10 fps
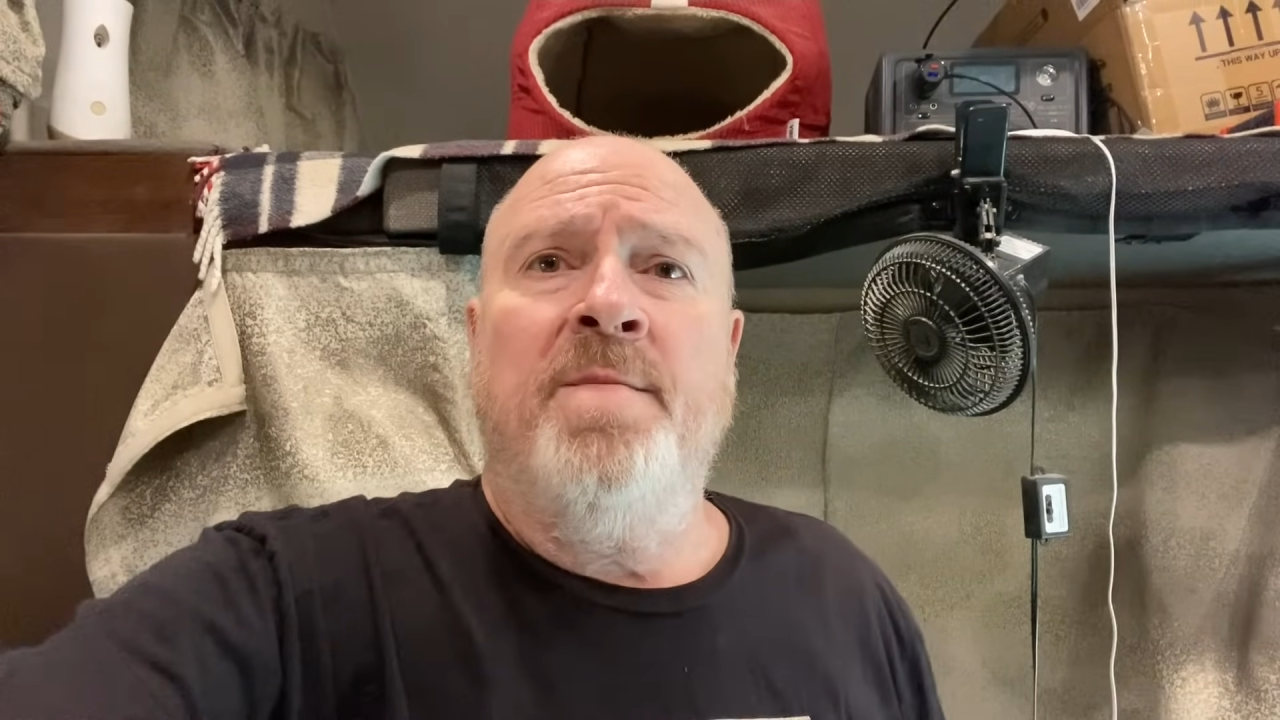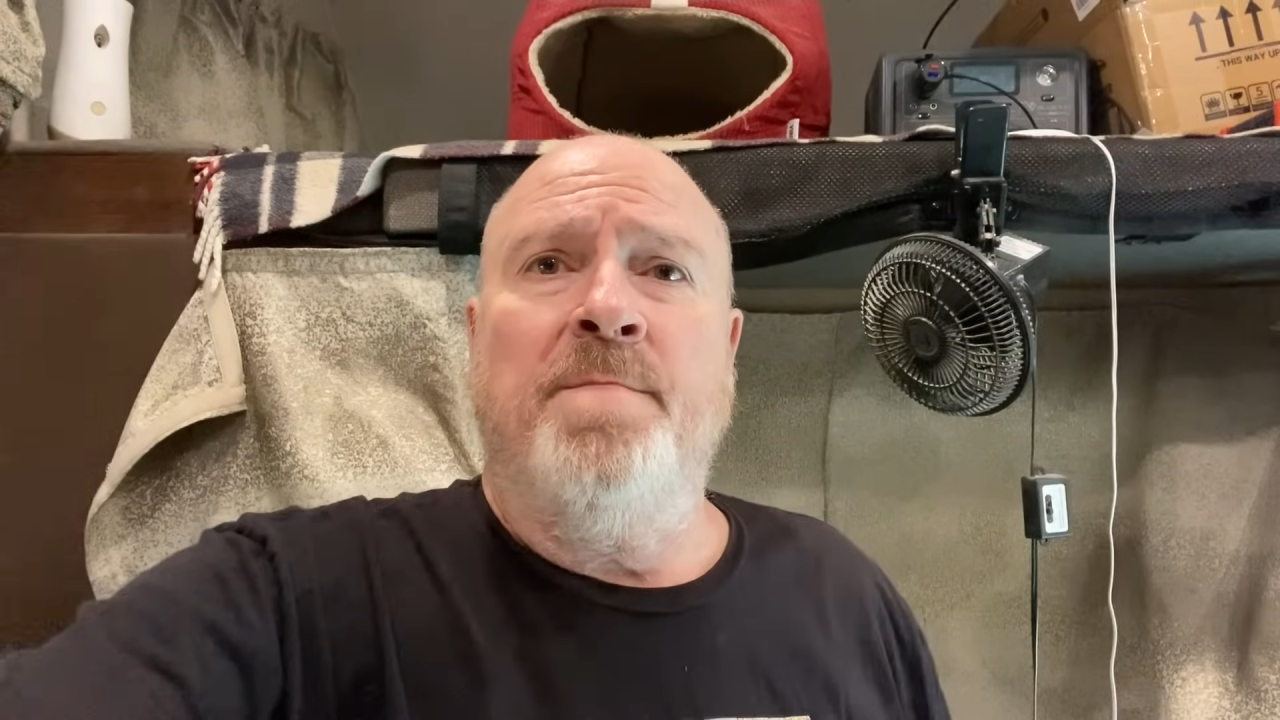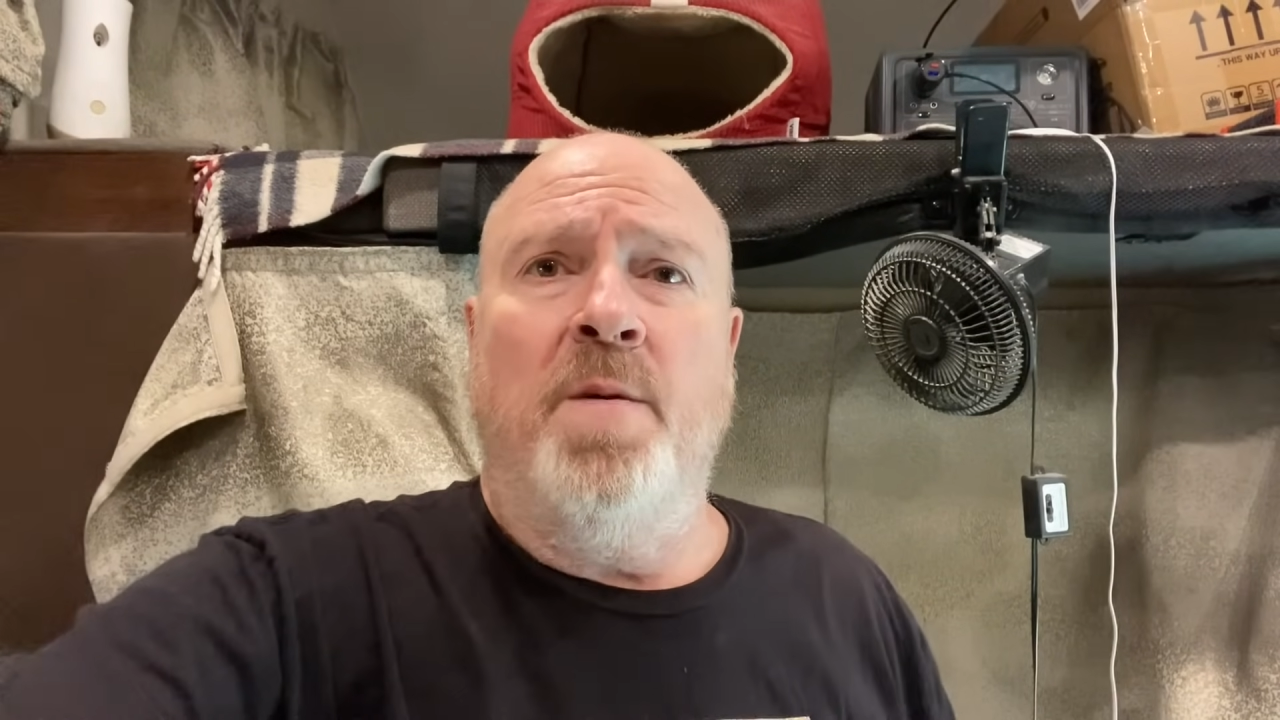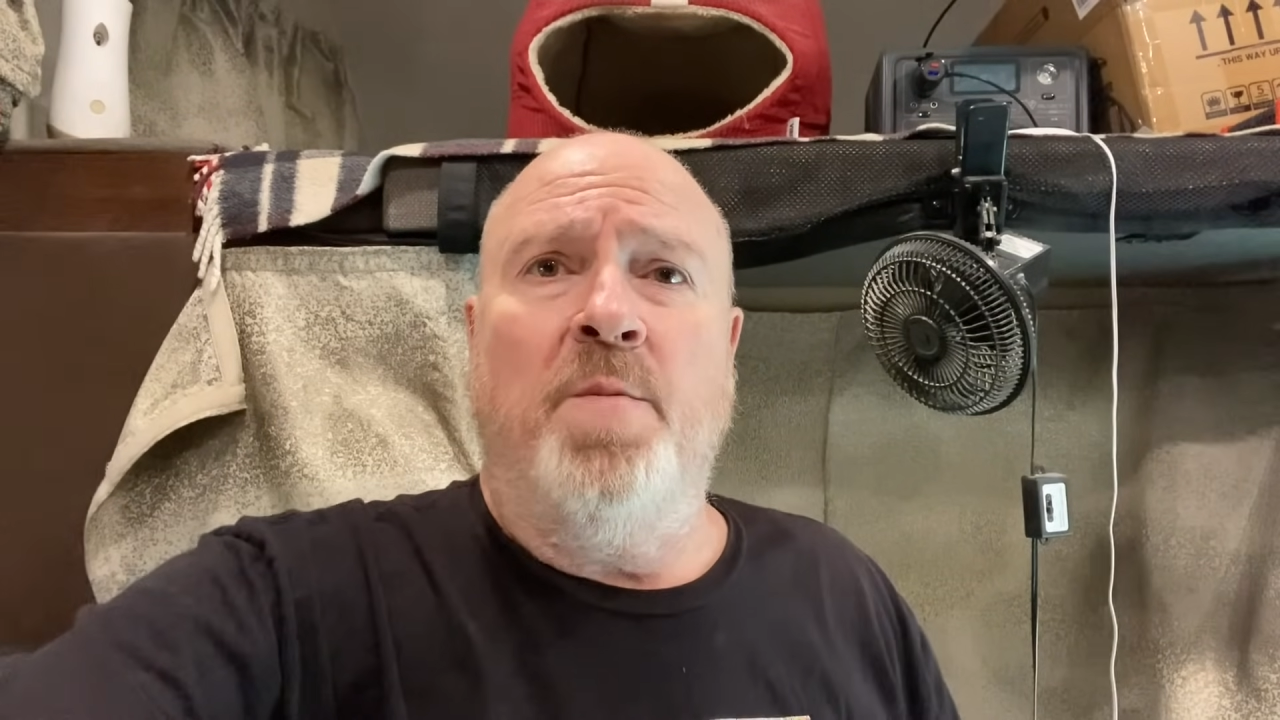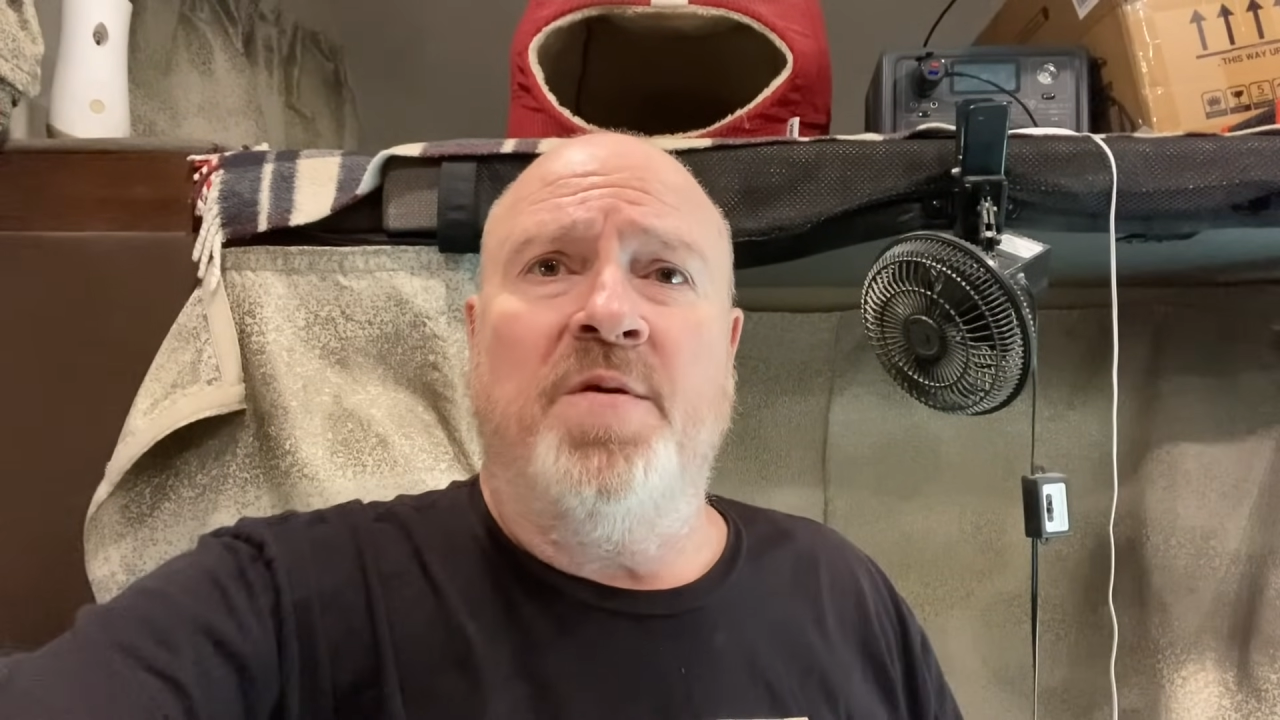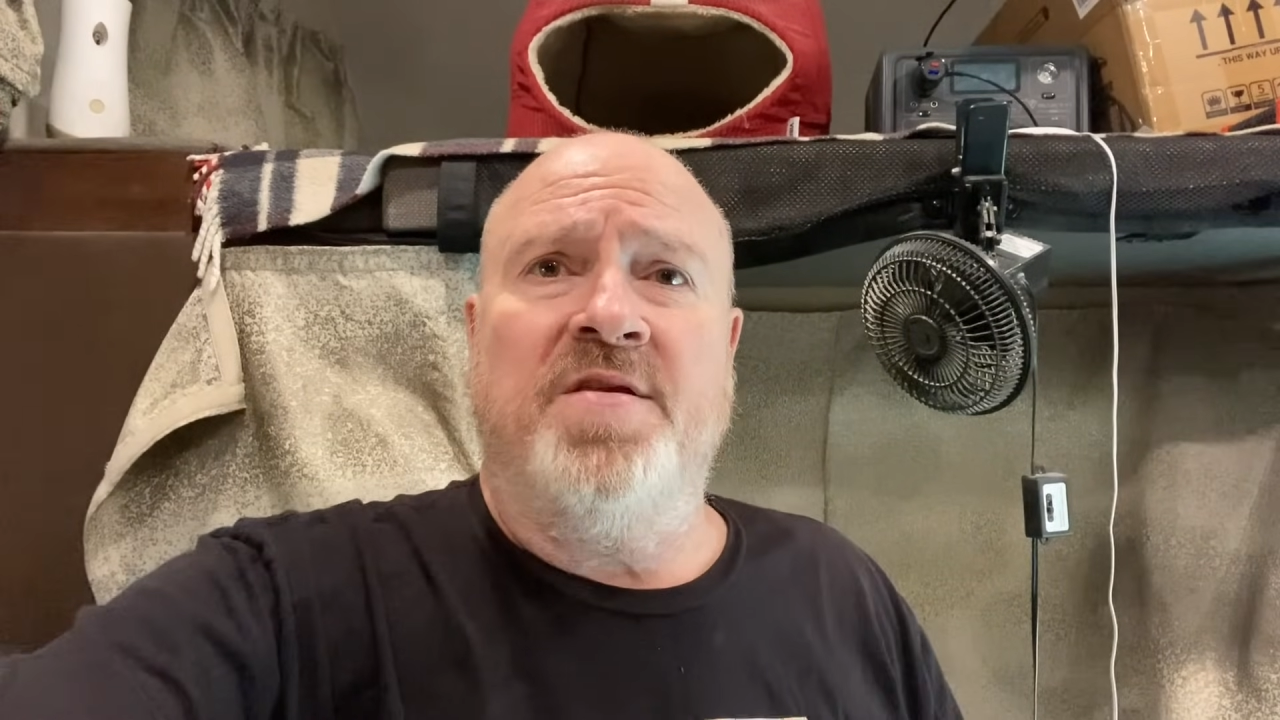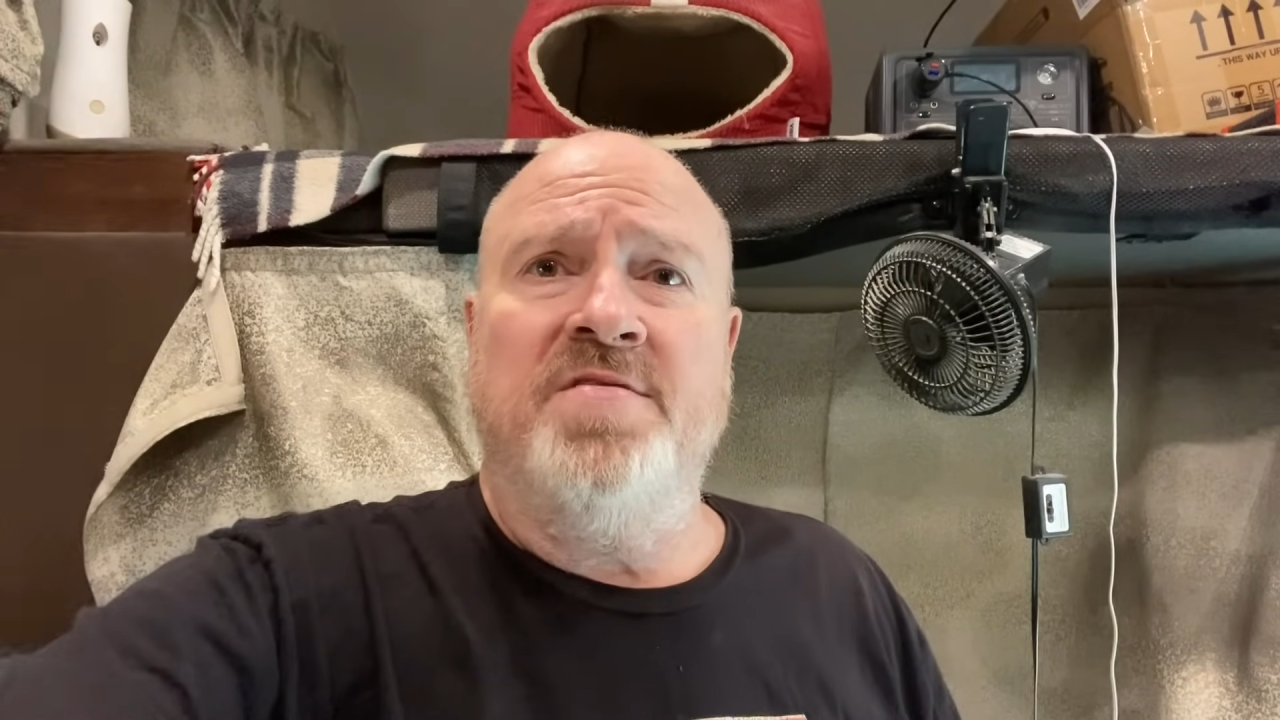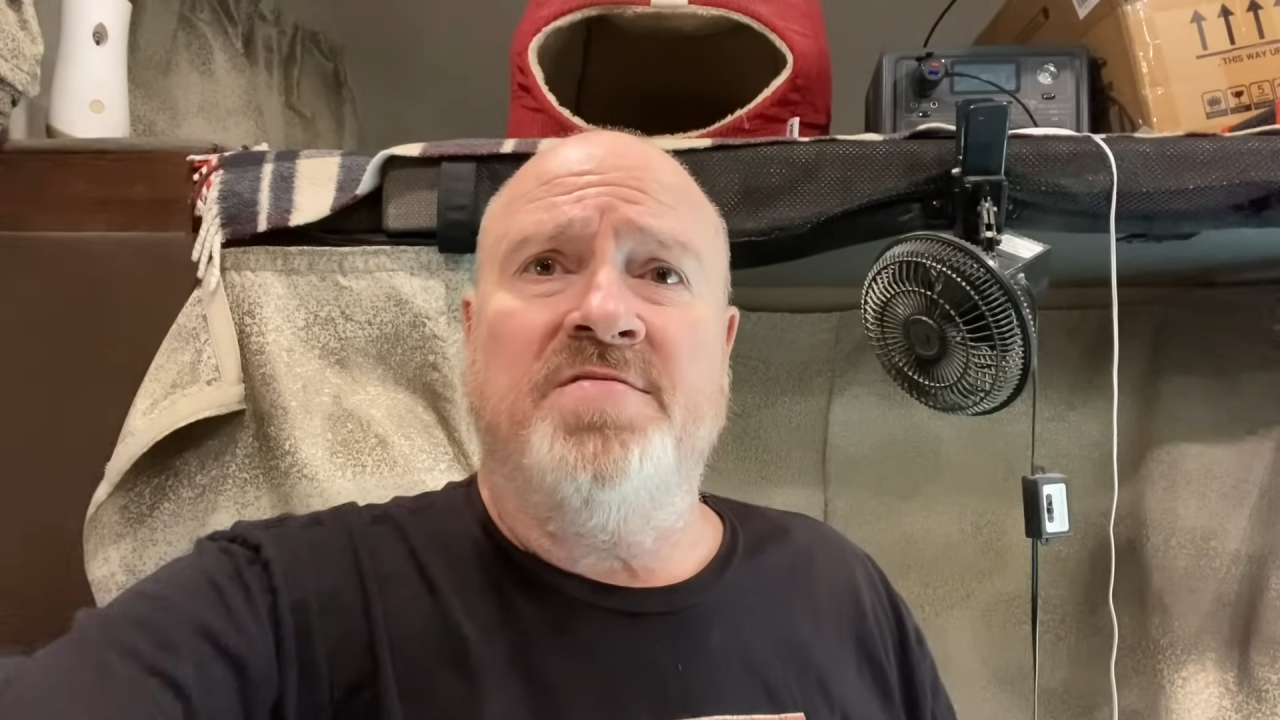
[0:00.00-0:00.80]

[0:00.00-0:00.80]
But what this